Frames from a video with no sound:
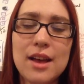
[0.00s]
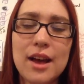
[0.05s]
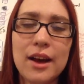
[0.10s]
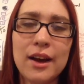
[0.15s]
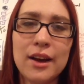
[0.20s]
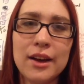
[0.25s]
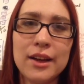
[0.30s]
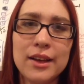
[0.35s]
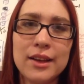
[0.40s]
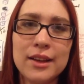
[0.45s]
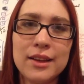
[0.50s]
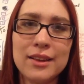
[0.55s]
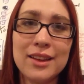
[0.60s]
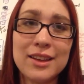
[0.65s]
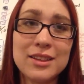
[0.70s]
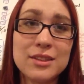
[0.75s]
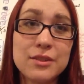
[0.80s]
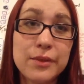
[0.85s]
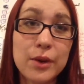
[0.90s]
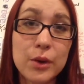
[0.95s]
I
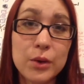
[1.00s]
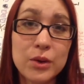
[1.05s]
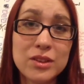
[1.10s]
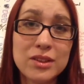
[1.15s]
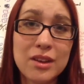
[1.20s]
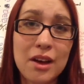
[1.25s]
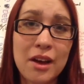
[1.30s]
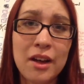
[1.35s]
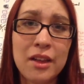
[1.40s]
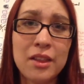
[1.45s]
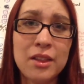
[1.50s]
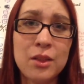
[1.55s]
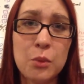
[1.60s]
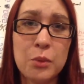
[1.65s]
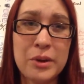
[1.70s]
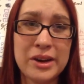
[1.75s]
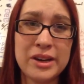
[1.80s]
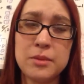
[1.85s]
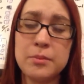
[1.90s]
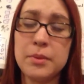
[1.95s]
like to focus on the
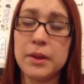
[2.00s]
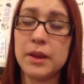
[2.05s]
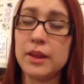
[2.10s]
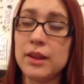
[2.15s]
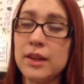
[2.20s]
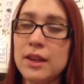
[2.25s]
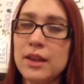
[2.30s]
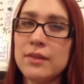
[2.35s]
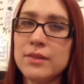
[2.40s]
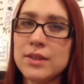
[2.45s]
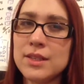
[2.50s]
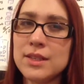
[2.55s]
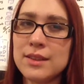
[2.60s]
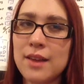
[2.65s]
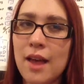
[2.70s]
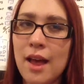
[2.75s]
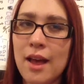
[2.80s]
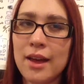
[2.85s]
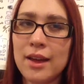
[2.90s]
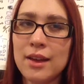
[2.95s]
wearability of a
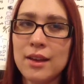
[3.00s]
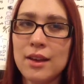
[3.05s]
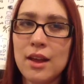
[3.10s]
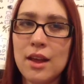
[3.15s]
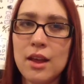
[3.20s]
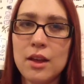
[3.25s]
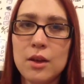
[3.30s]
design,